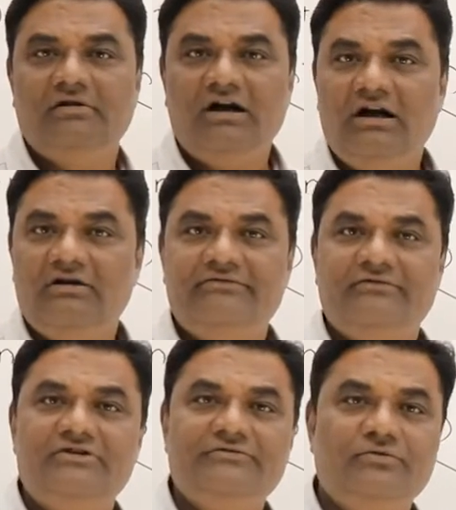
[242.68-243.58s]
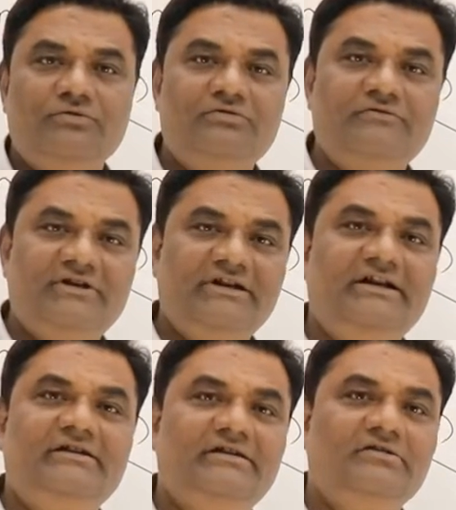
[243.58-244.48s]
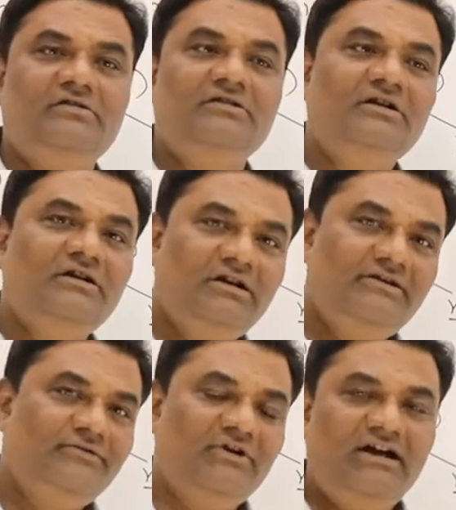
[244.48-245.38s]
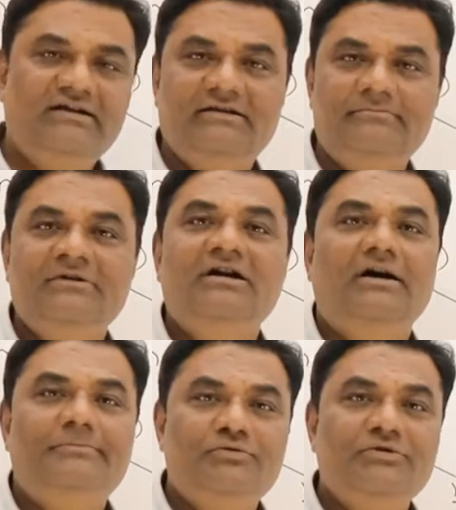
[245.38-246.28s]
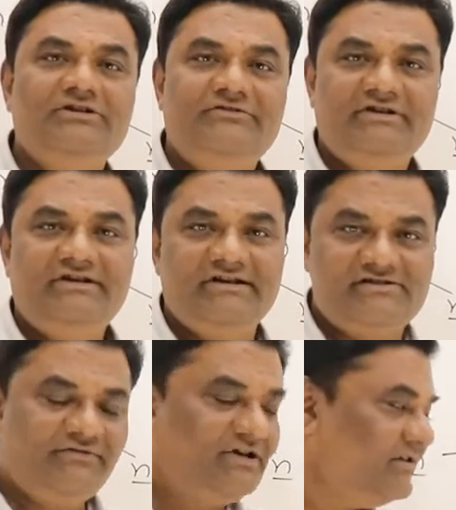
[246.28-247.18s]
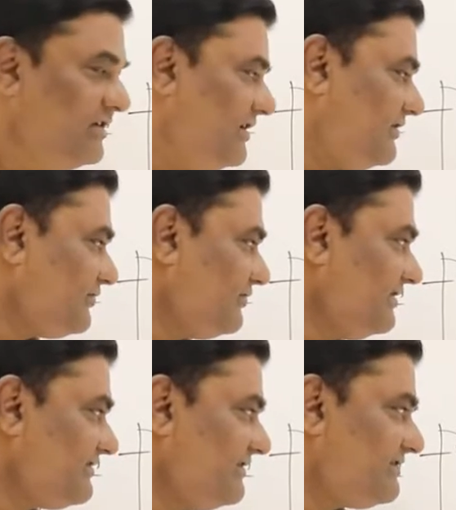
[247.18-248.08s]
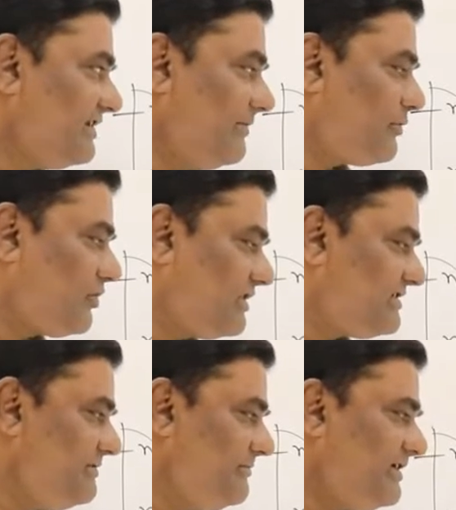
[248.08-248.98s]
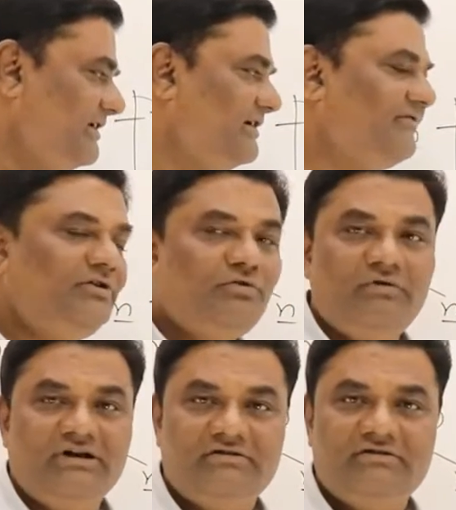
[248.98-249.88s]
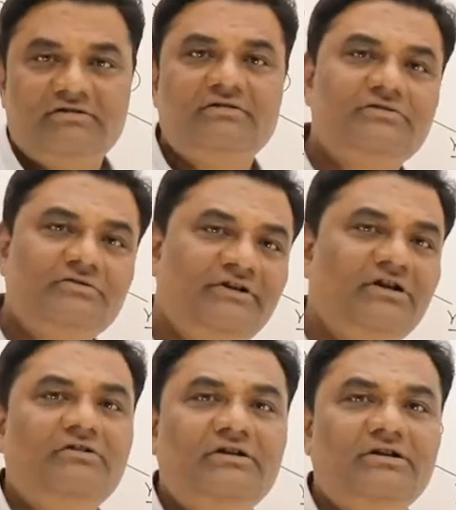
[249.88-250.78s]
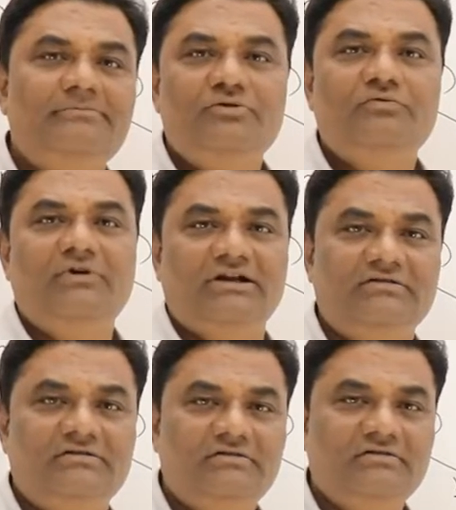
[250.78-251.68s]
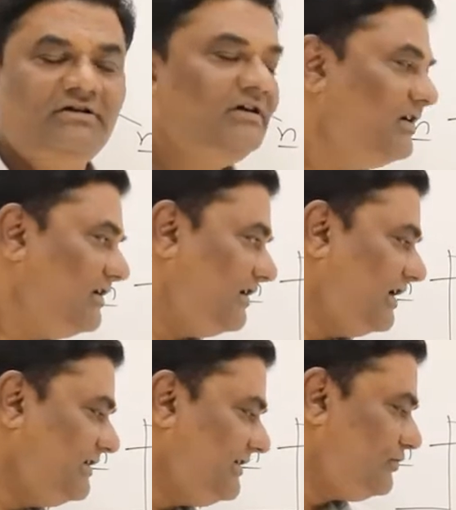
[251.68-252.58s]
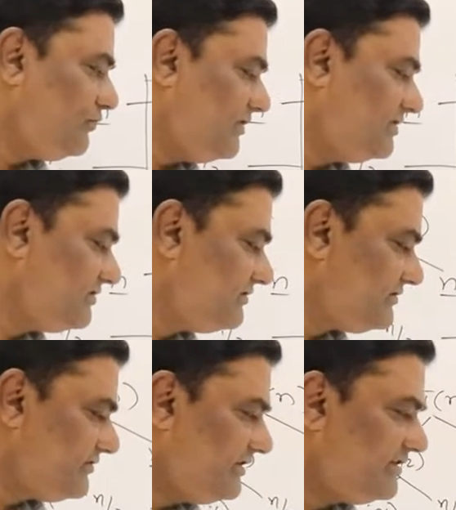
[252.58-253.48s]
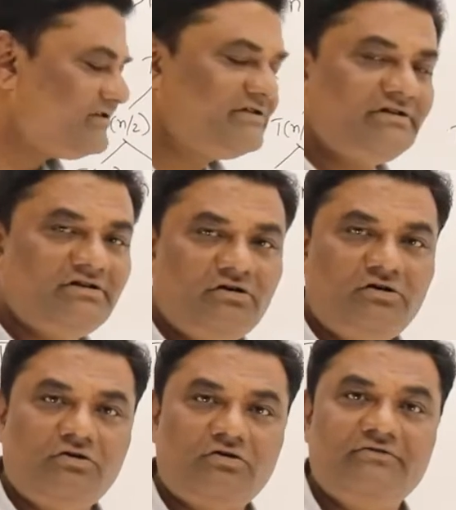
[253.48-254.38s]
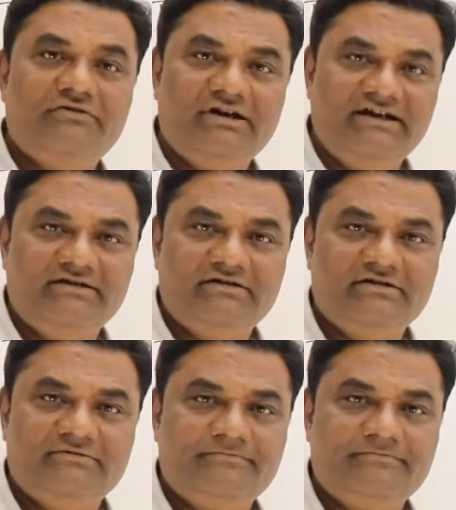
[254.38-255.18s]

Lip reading: Half, 1/4, 1/8 and all. If you add them up to infinity is 1. So this is approximately equal to 1. So we round it up to 1. N into 1. So it is order of n.